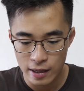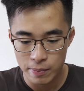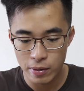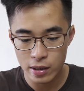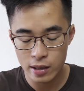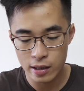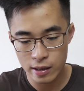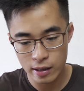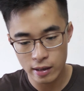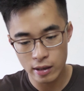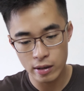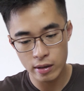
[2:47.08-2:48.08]
but
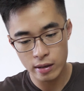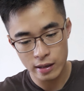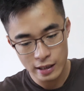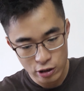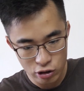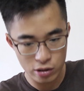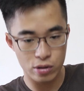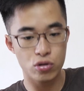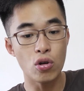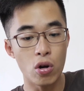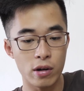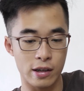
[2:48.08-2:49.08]
it's
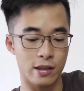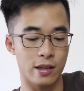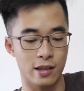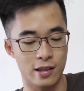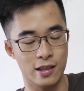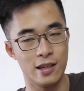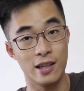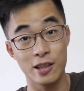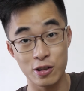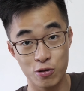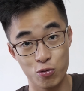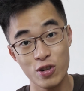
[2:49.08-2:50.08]
solid.
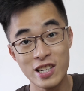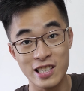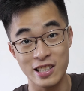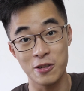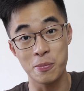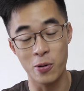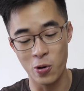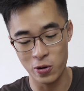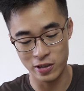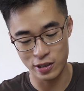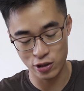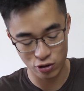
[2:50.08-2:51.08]
It's really the
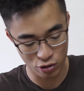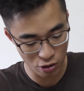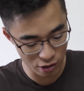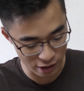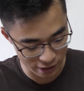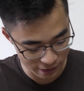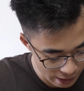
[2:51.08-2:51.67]
point. It's solid.